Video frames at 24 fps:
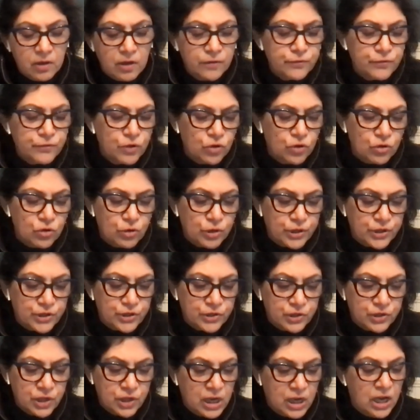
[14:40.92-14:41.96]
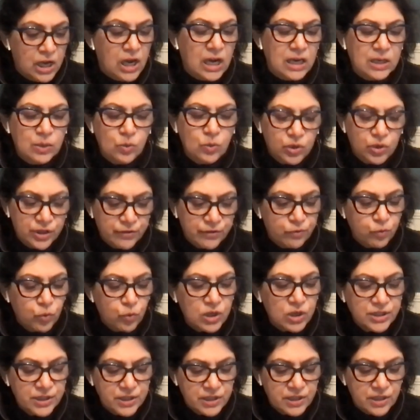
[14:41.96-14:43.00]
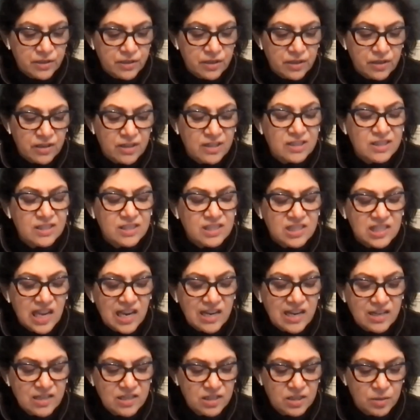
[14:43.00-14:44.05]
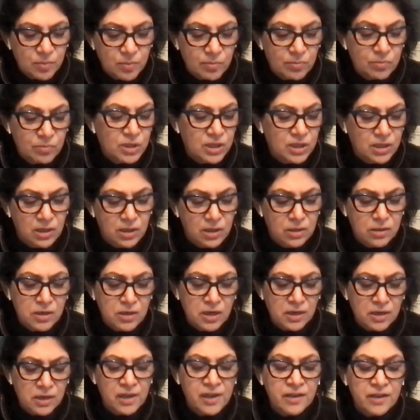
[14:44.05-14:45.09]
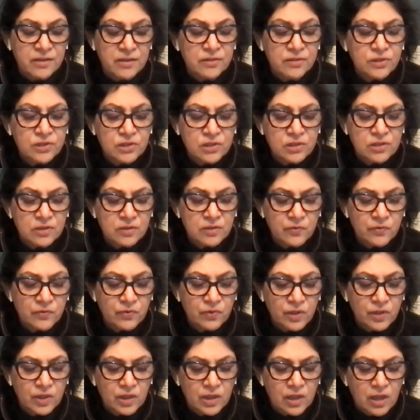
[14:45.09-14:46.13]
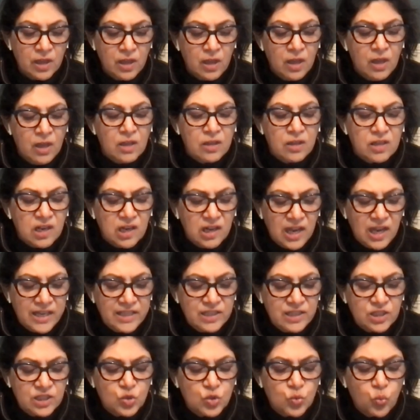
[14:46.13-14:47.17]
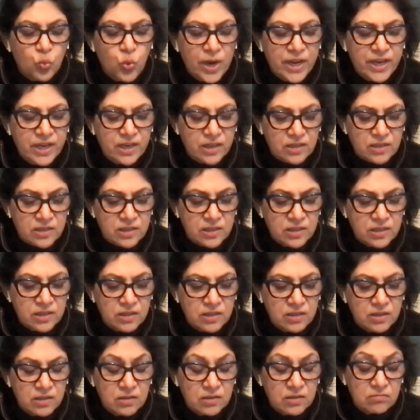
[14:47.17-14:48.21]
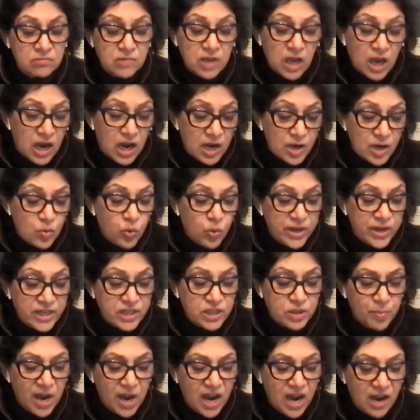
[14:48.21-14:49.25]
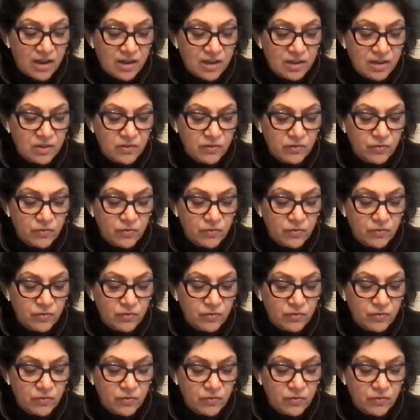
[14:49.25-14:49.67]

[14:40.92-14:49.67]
Of course, I would have wanted sanctum in her hands. The lights winked. I winked back.